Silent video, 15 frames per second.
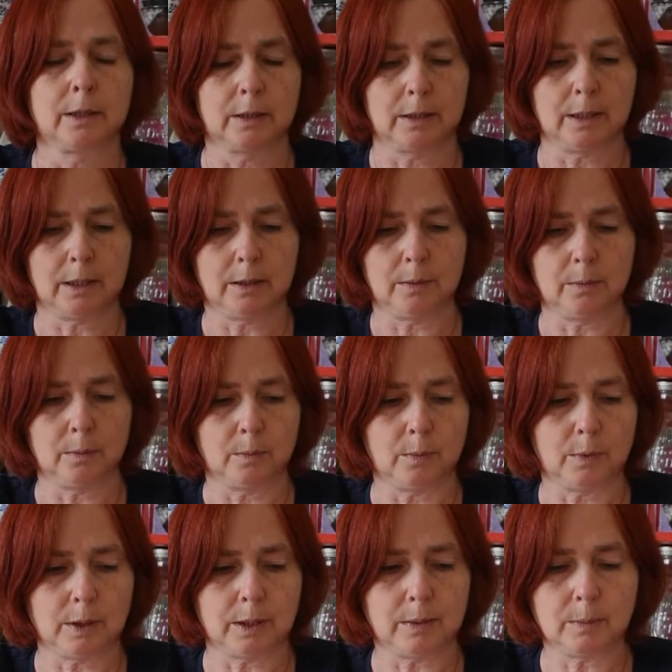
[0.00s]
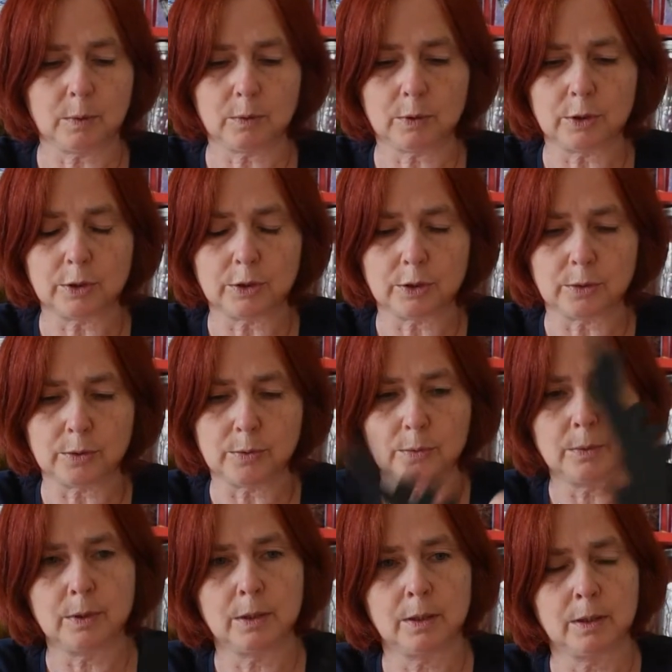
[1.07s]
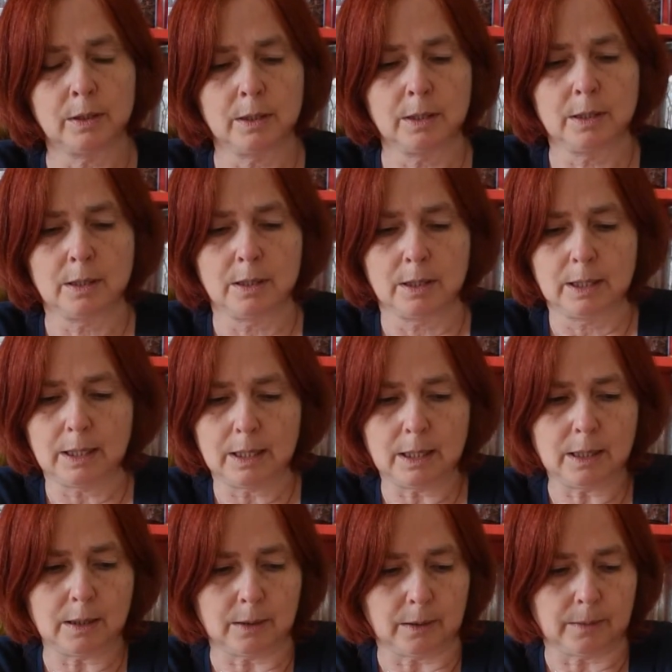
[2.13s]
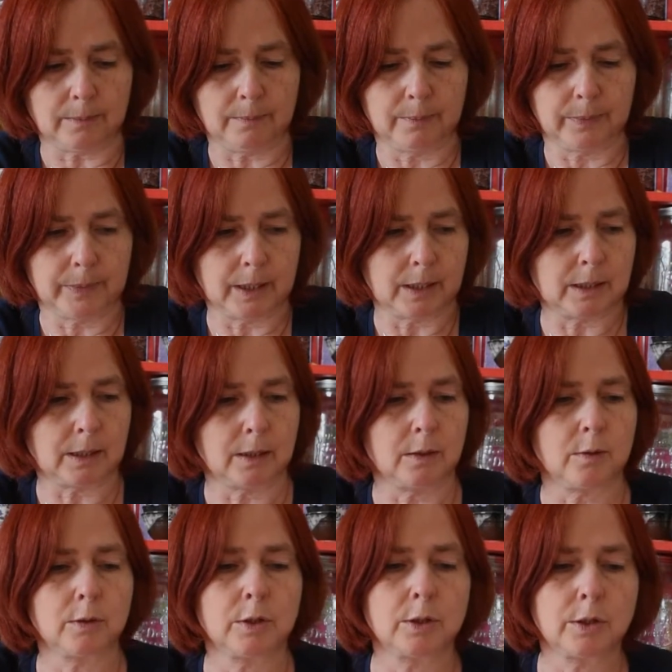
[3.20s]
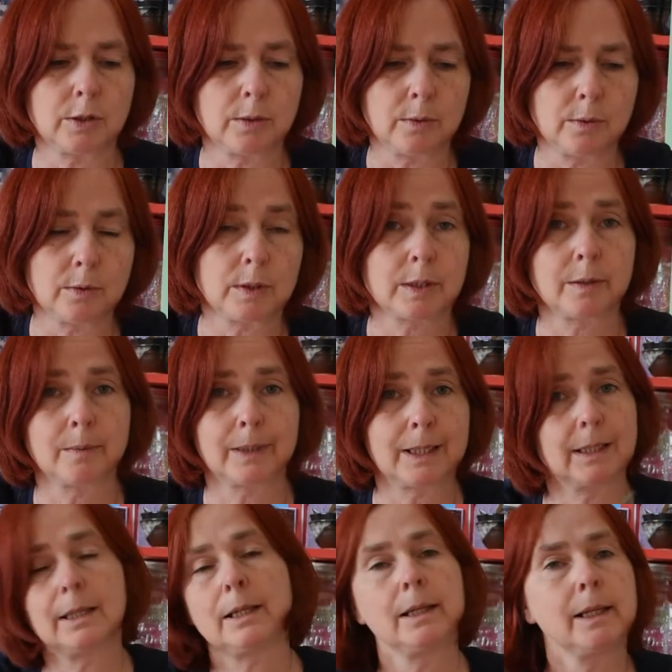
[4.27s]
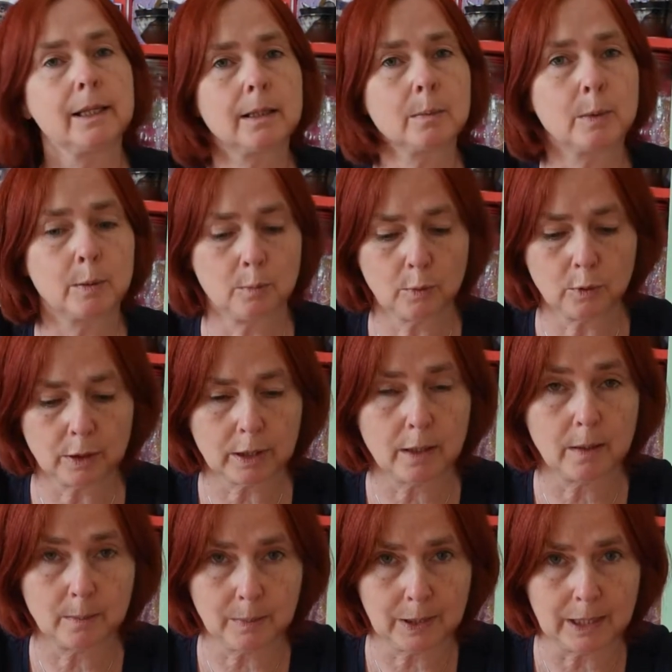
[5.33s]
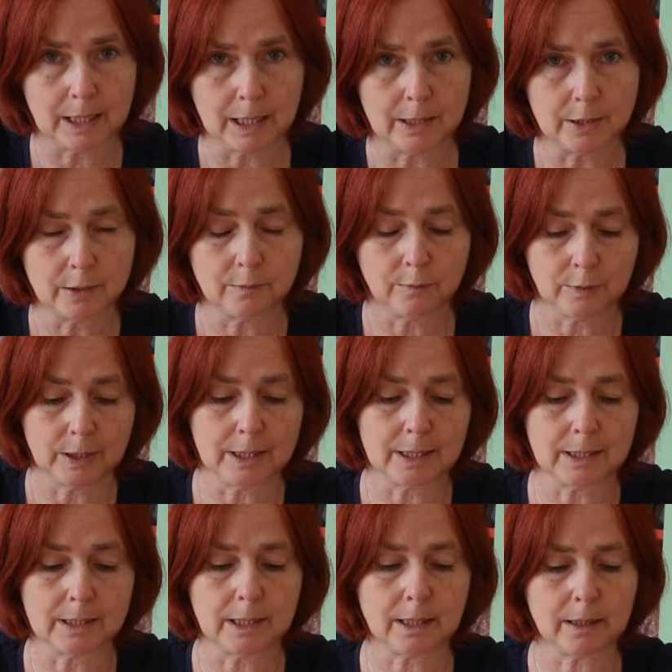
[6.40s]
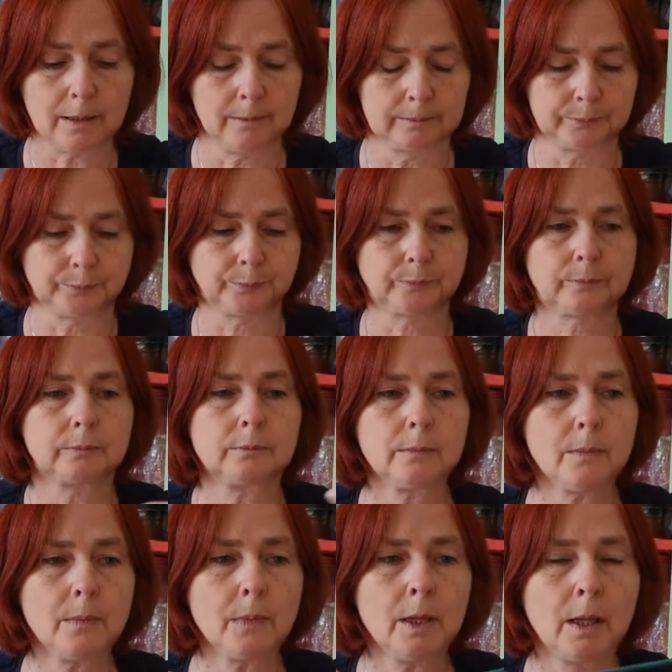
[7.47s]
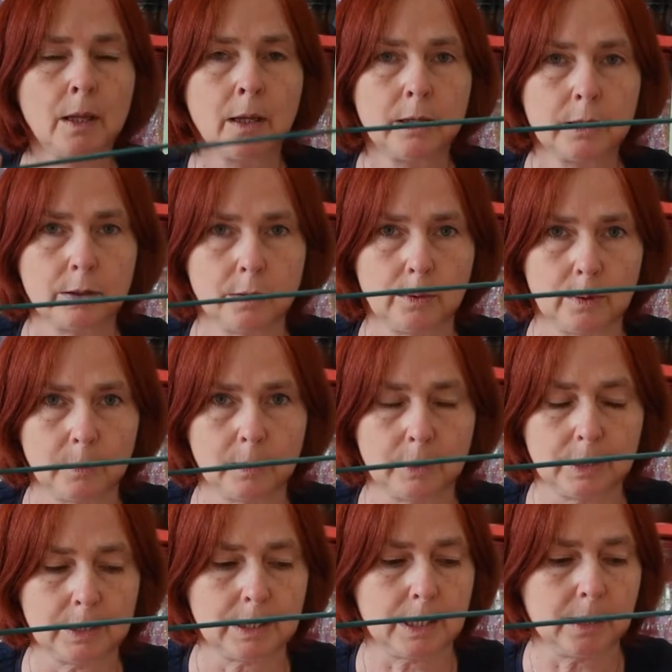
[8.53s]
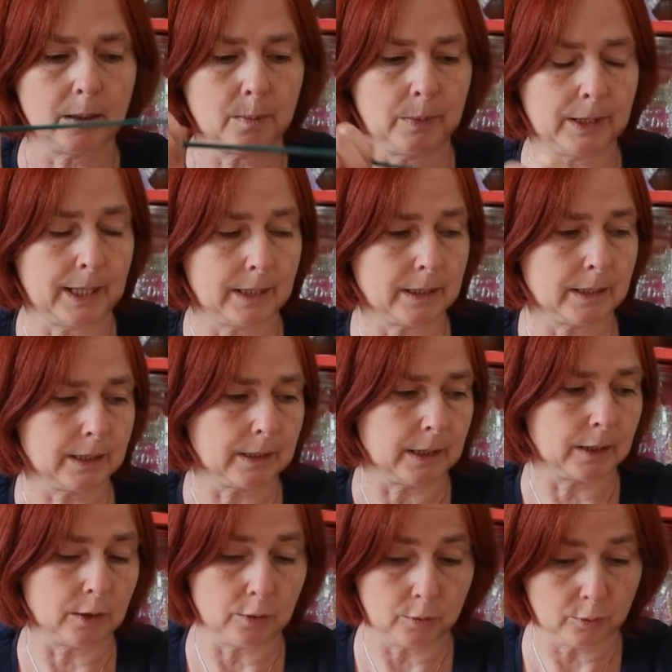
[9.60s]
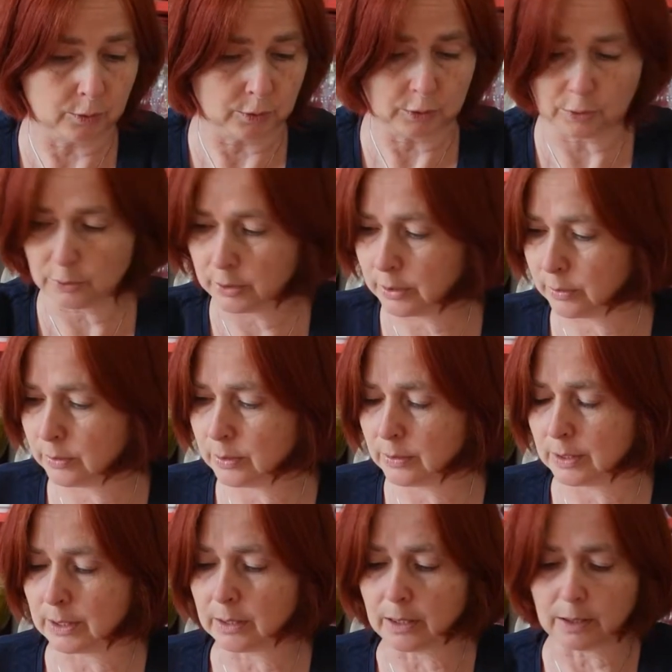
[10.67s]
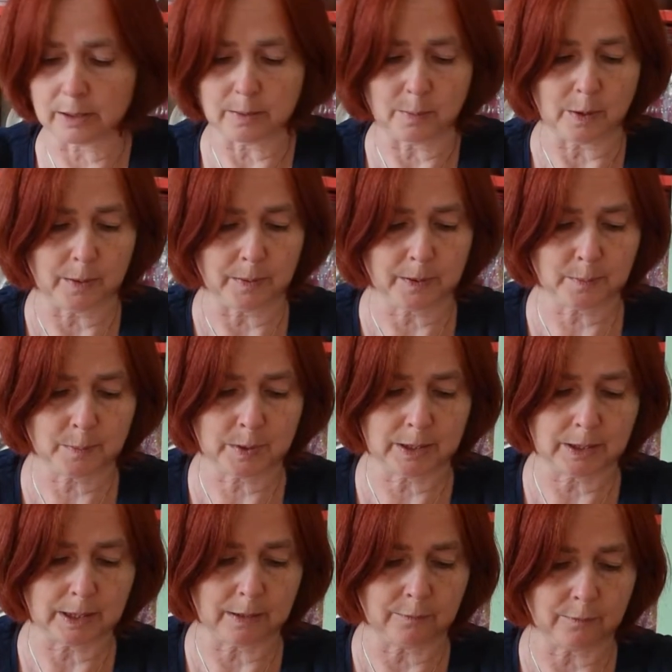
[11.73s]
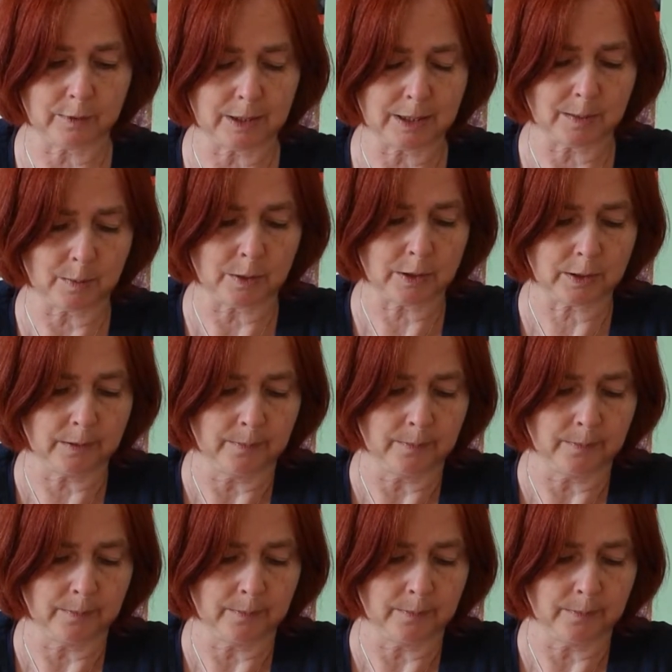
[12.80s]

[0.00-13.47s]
Now what I'm going to do here is I'm going to do something a little bit more complicated for the stick. So I'm going to take a plant stick. You could also use a lollipop stick for this bit.